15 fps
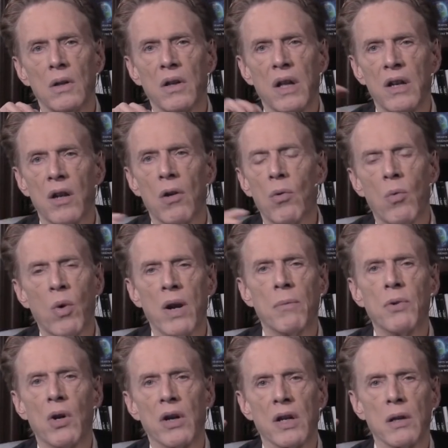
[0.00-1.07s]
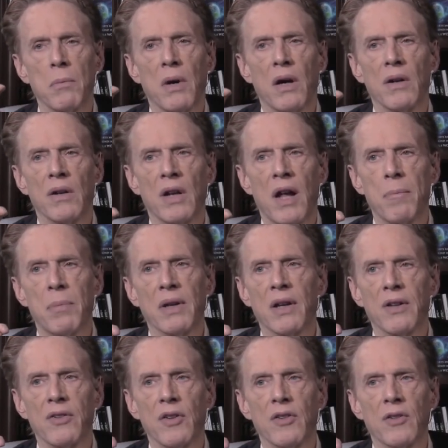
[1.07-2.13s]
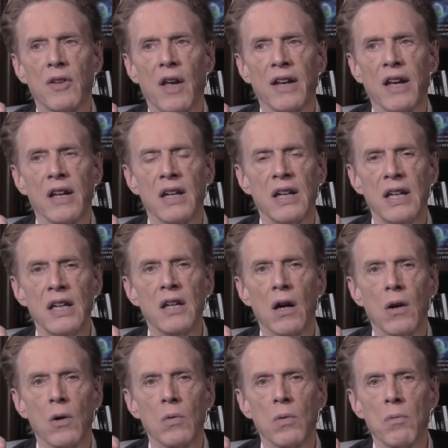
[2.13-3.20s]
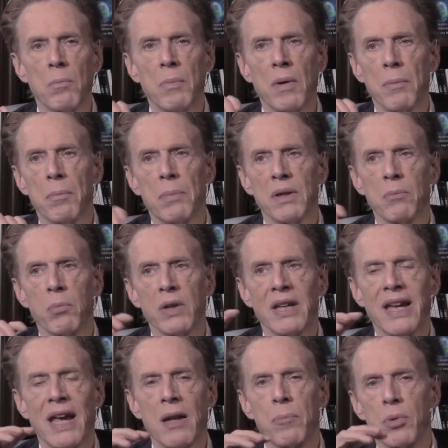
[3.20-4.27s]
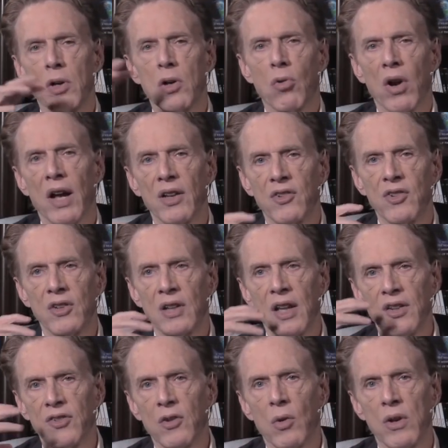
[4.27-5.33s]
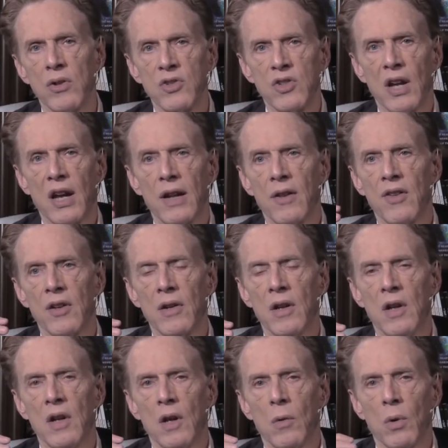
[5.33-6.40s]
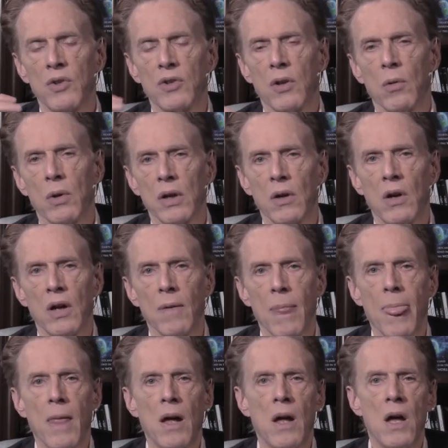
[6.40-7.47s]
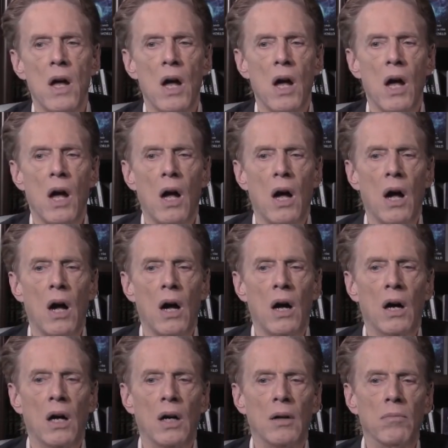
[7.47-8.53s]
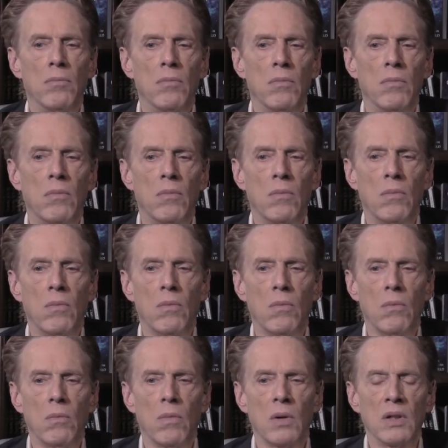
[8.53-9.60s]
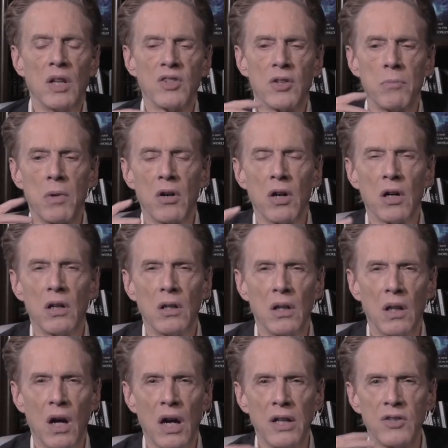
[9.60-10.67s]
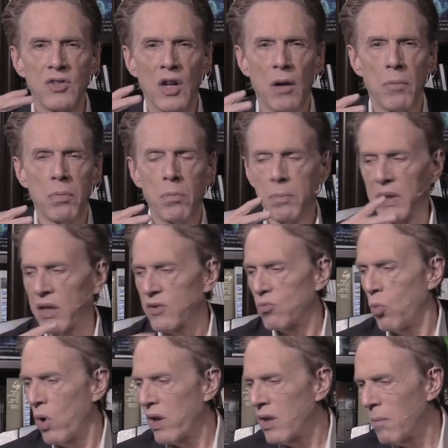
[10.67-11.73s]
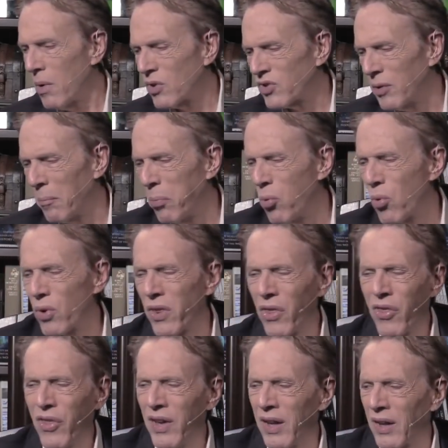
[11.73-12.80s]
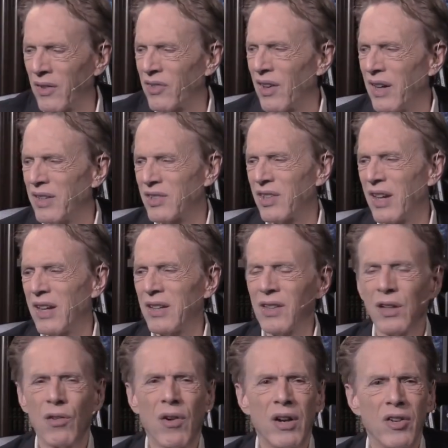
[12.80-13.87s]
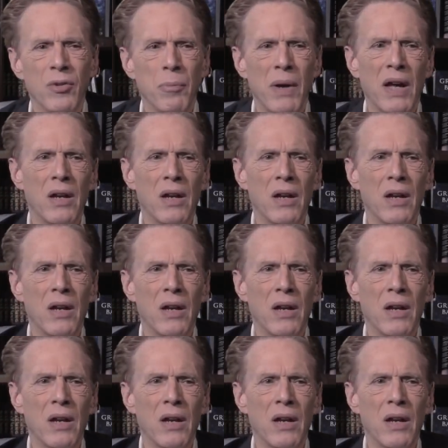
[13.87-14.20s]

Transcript: You got to know what I'm talking about, not because I got an ego, but we can't progress unless you understand what's going on. Unless America lines up. Because one of the most important things I say in The Greatest